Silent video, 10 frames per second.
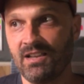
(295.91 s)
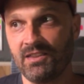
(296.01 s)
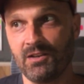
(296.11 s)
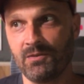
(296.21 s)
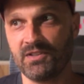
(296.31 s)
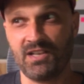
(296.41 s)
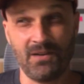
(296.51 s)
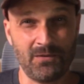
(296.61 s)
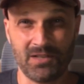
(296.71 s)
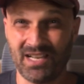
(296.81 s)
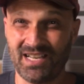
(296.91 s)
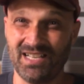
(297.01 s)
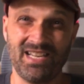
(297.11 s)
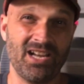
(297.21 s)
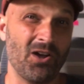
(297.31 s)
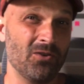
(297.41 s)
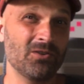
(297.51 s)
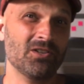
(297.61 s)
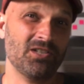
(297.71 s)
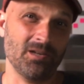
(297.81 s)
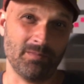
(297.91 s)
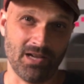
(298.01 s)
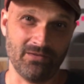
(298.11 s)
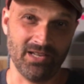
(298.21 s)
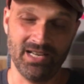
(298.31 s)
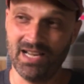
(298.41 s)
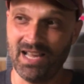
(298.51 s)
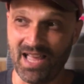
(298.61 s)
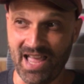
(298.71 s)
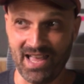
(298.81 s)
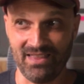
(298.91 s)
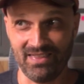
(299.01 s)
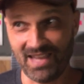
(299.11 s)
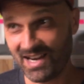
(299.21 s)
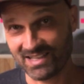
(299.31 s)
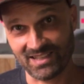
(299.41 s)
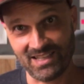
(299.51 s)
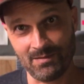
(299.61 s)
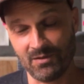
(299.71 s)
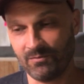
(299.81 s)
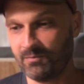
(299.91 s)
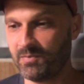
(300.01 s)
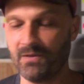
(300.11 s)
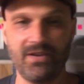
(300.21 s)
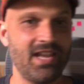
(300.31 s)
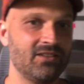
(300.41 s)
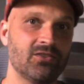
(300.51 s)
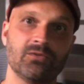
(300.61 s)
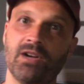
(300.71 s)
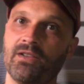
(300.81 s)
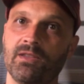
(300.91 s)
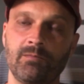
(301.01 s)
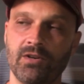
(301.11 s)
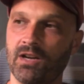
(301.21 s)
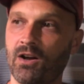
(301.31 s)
there was an effort to kind of take ownership of it And that is a theme that pervades throughout the book.